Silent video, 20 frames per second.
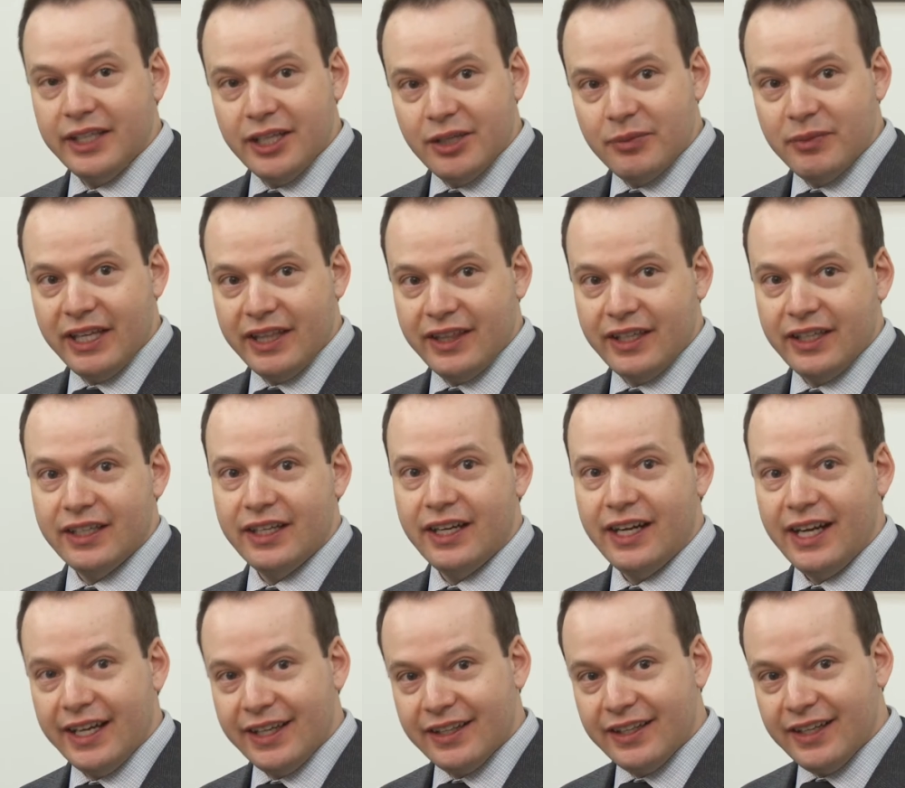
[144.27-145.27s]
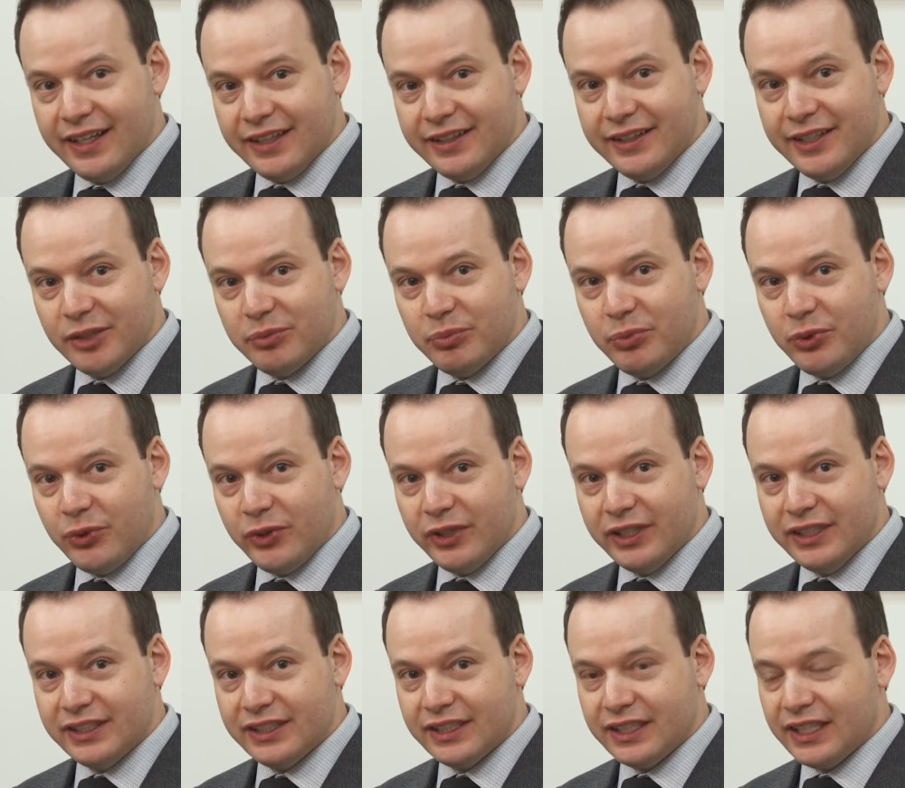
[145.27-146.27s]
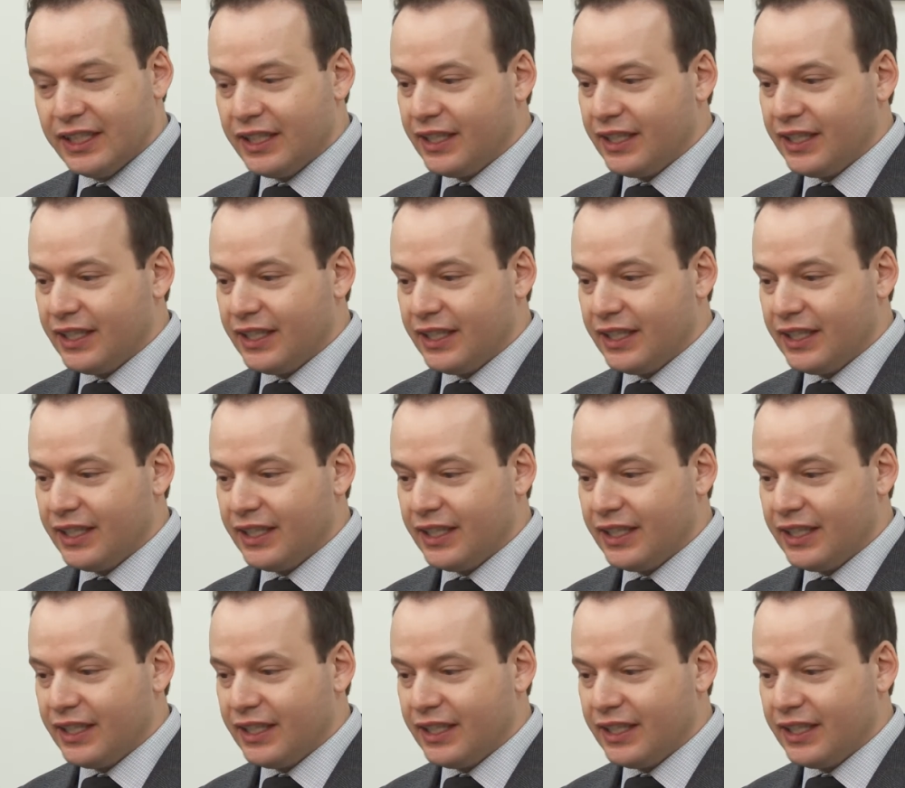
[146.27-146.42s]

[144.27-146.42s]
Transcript: him, I think, highlight that point.